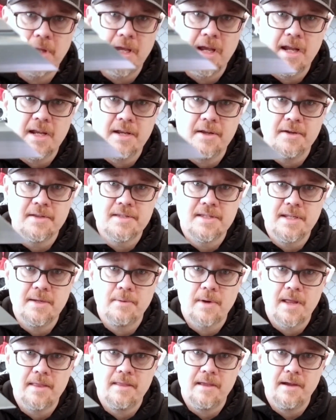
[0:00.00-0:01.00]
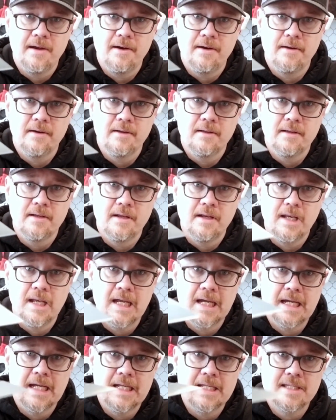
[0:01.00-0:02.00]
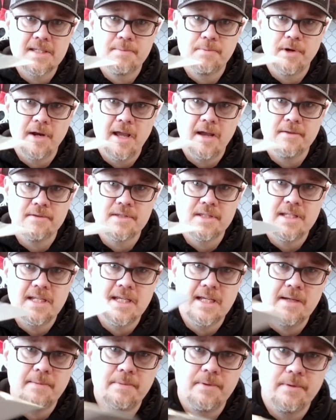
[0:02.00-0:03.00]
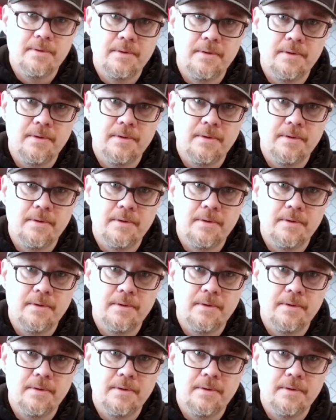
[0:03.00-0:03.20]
blade, you can see right there. Nice pronounced tip.